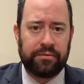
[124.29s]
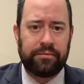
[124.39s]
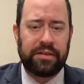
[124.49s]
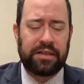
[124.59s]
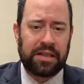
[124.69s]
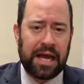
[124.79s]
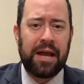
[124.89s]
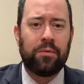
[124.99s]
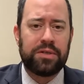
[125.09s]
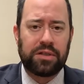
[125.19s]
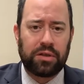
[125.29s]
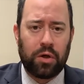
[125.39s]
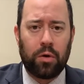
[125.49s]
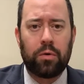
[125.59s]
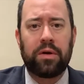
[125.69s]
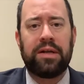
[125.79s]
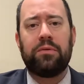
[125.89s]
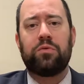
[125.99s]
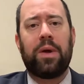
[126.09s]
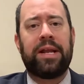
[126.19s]
The client was alone. He
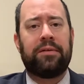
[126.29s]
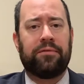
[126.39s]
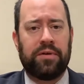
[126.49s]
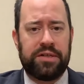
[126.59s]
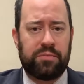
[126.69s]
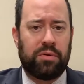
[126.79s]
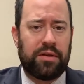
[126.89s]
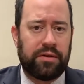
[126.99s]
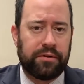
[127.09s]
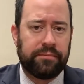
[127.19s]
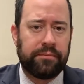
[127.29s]
was waiting for his brother.